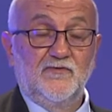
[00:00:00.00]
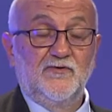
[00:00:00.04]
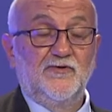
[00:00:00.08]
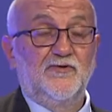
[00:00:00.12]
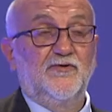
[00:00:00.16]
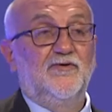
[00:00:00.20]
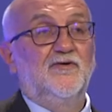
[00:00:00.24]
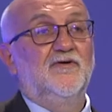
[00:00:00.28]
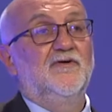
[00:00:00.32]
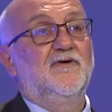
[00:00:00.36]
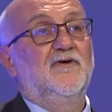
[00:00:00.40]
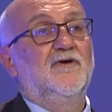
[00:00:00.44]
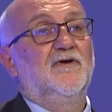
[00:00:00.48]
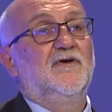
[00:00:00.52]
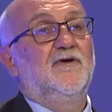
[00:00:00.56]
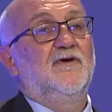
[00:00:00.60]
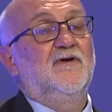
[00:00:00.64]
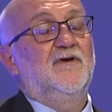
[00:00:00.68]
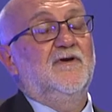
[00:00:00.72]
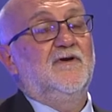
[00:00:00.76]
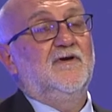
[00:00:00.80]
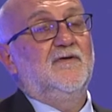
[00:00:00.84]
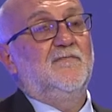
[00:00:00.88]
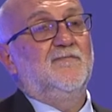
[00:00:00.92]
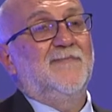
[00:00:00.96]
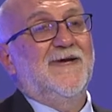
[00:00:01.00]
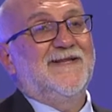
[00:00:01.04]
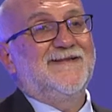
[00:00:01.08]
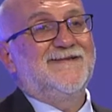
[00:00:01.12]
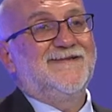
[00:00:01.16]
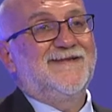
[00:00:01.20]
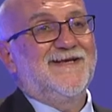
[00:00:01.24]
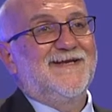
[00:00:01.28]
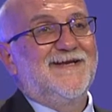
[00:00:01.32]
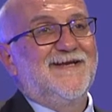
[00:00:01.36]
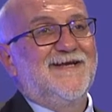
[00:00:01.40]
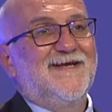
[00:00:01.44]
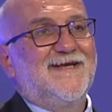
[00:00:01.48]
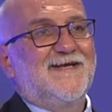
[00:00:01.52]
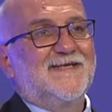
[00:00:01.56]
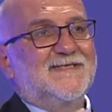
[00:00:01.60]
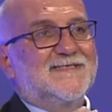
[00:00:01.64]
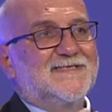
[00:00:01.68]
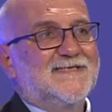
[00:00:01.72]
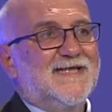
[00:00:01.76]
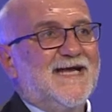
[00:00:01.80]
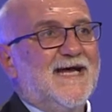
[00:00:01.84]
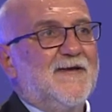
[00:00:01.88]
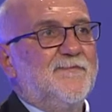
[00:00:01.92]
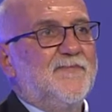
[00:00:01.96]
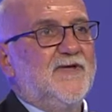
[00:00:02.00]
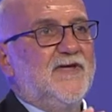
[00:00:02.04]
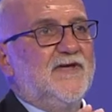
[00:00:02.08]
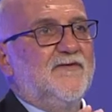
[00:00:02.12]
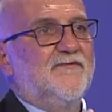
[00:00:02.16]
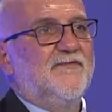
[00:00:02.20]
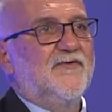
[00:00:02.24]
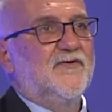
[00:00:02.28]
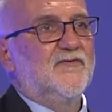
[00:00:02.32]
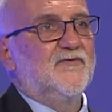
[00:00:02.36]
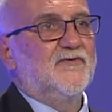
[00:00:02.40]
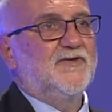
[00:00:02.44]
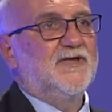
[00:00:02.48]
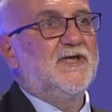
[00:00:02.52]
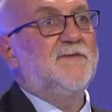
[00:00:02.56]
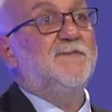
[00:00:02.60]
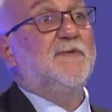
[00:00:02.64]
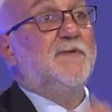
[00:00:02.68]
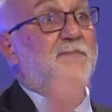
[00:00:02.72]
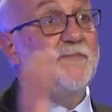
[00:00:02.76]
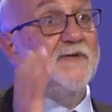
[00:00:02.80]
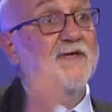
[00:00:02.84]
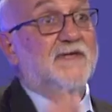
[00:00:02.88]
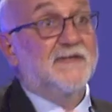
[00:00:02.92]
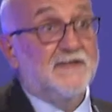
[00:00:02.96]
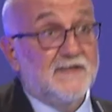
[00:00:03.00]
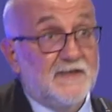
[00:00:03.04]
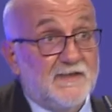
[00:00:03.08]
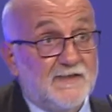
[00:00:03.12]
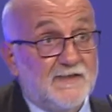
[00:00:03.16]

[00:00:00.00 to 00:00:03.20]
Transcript: They are reversible by nature because they